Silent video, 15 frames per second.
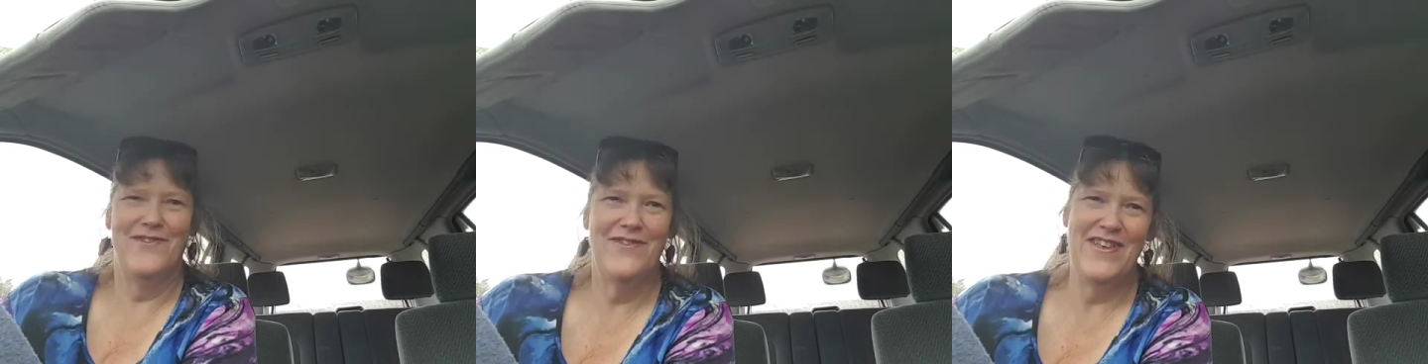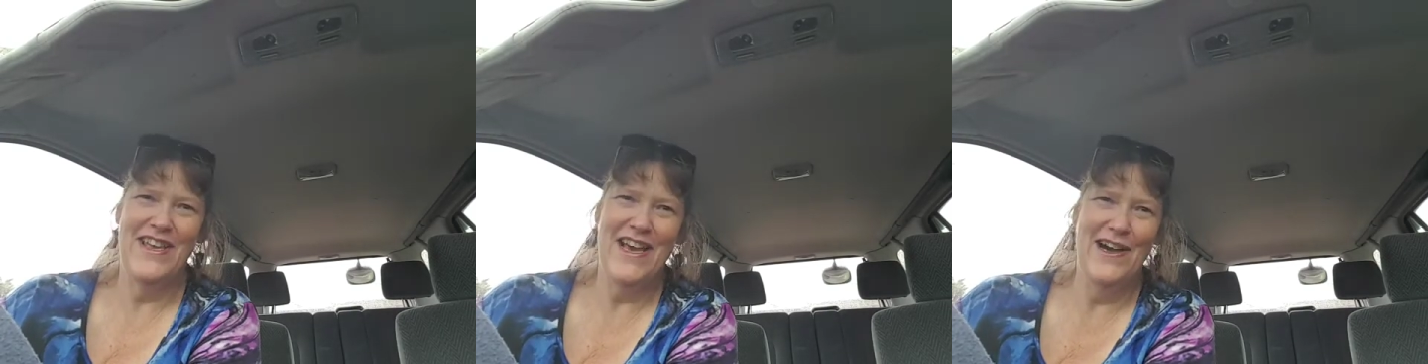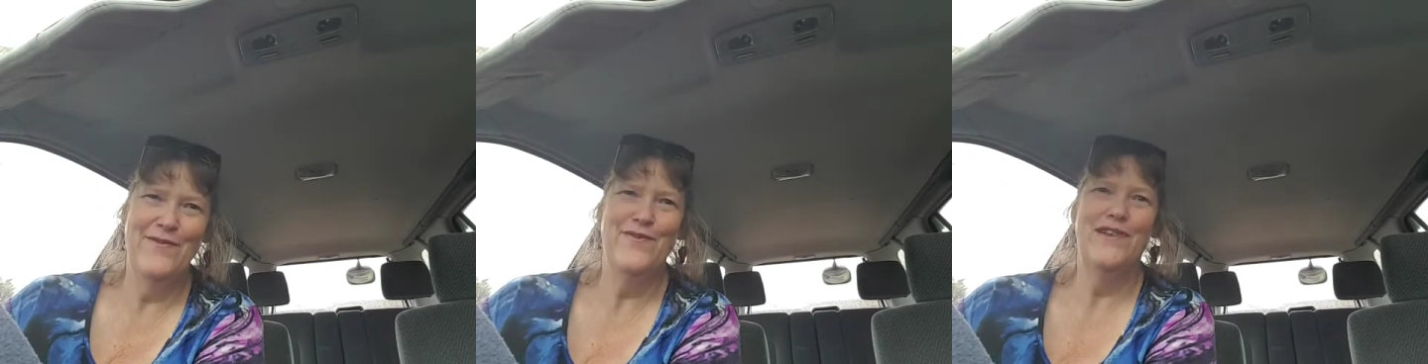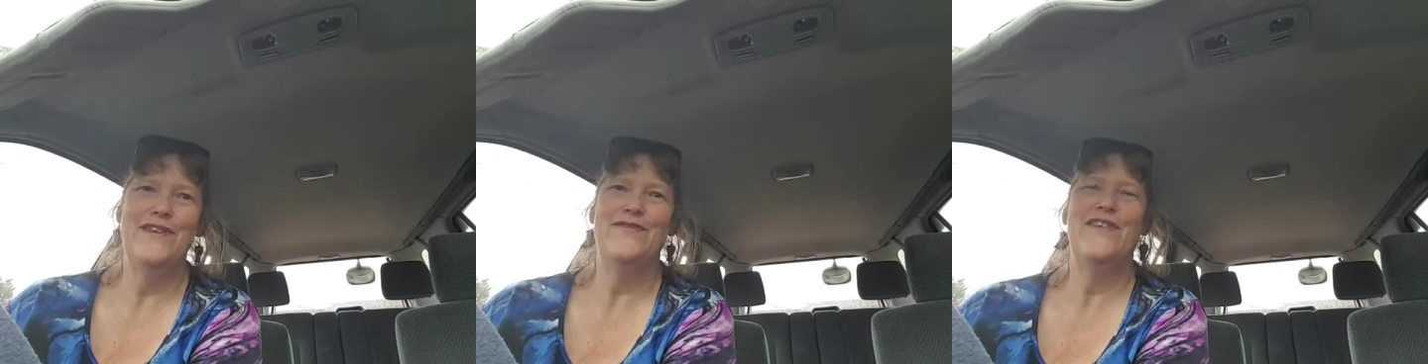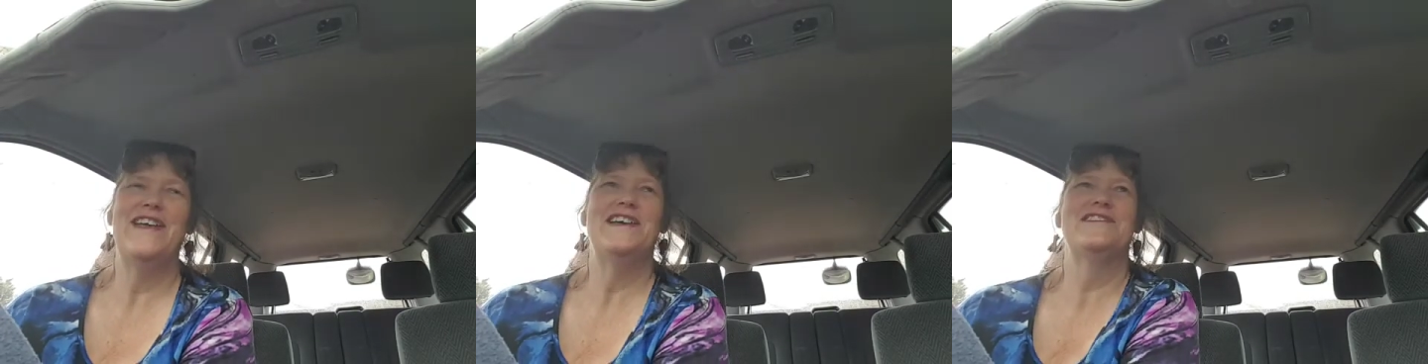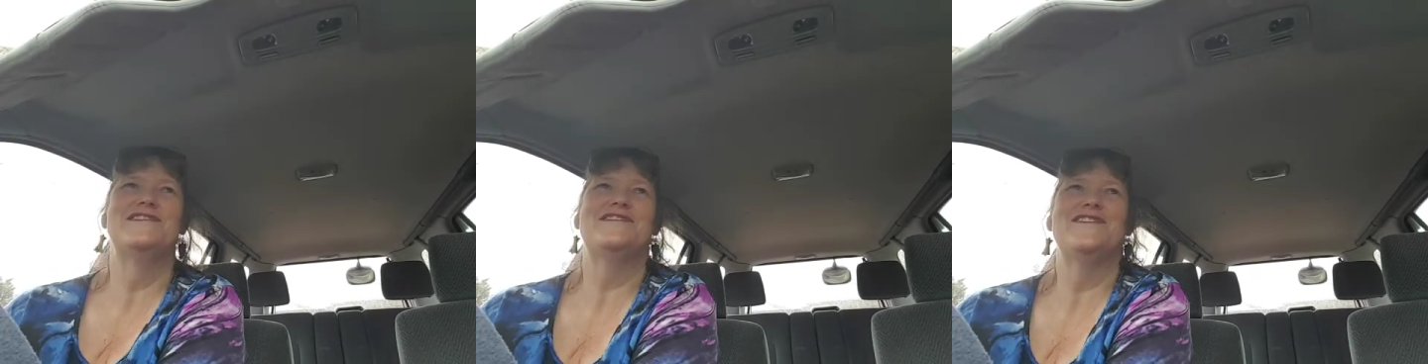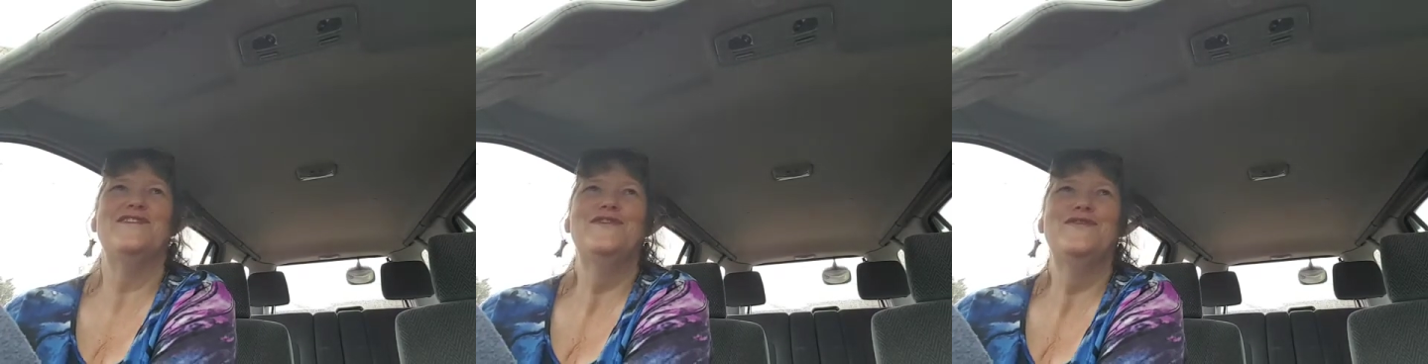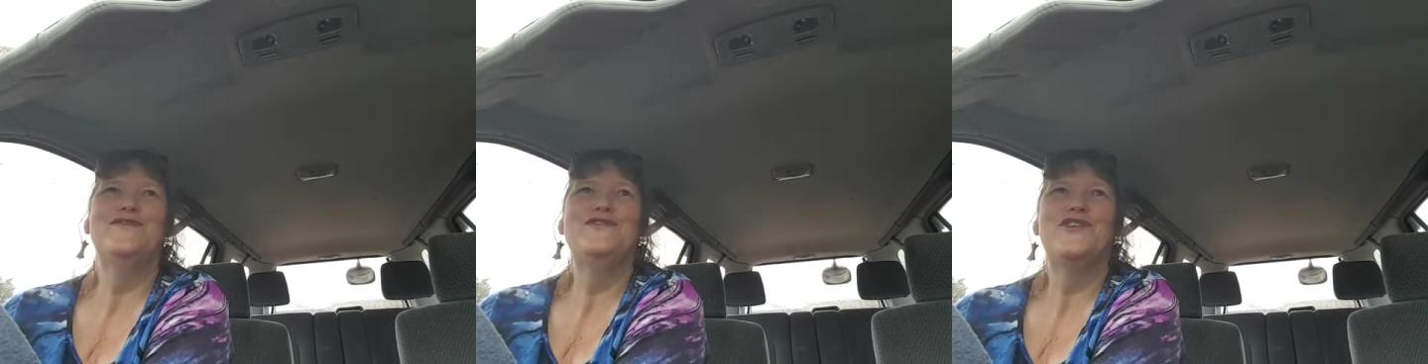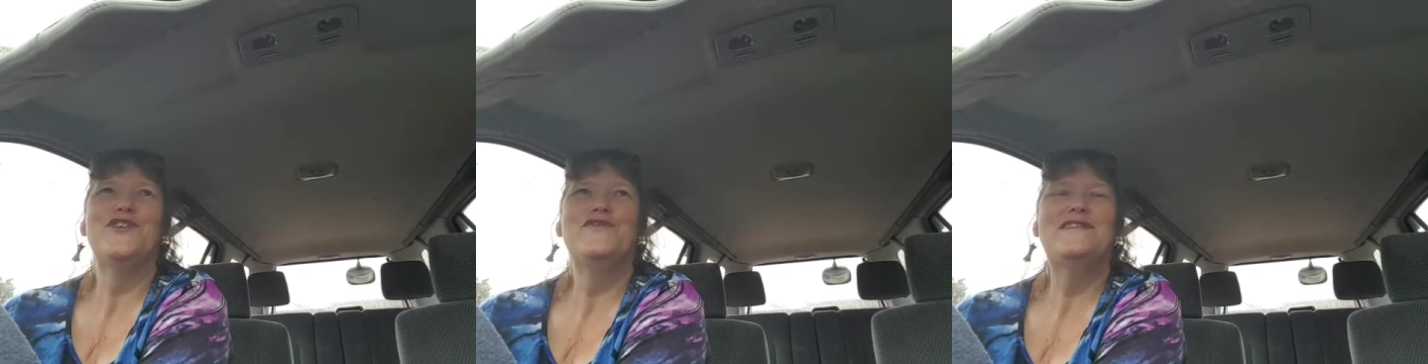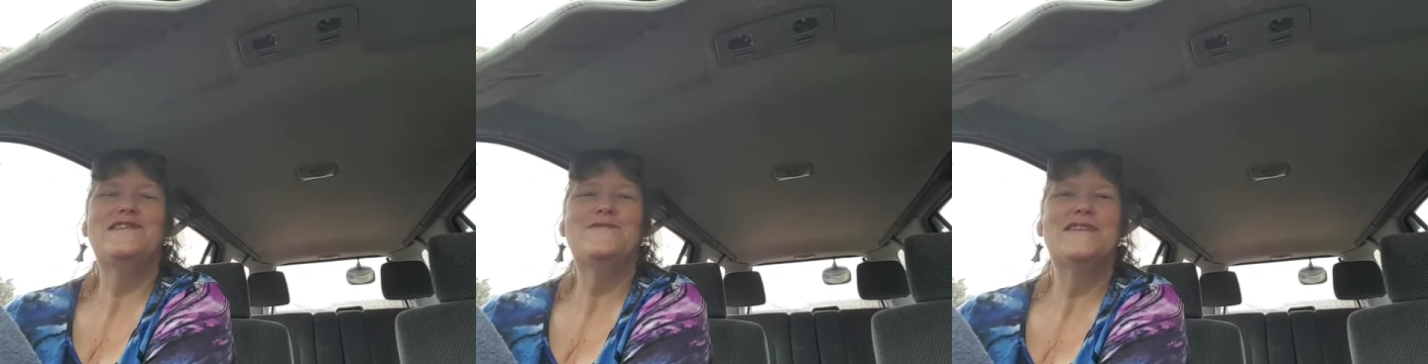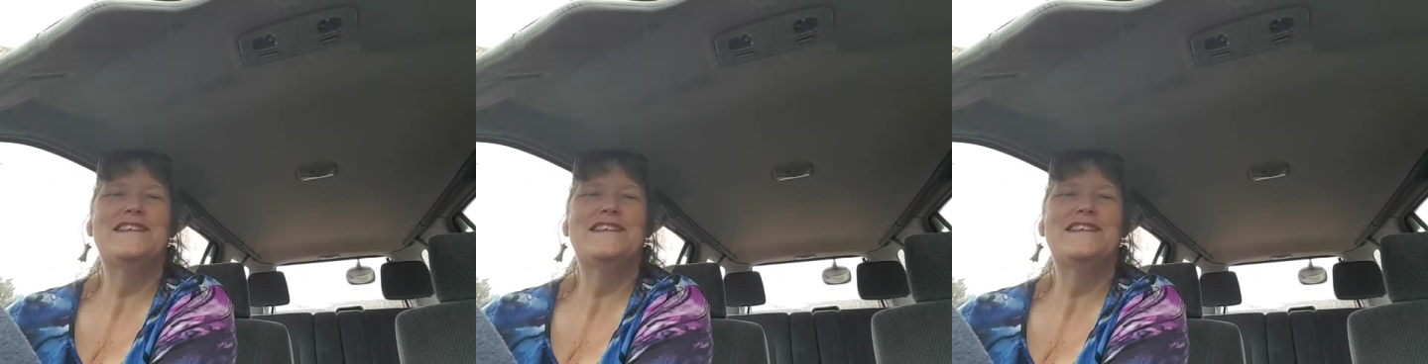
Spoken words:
the harmful effects of Jehovah's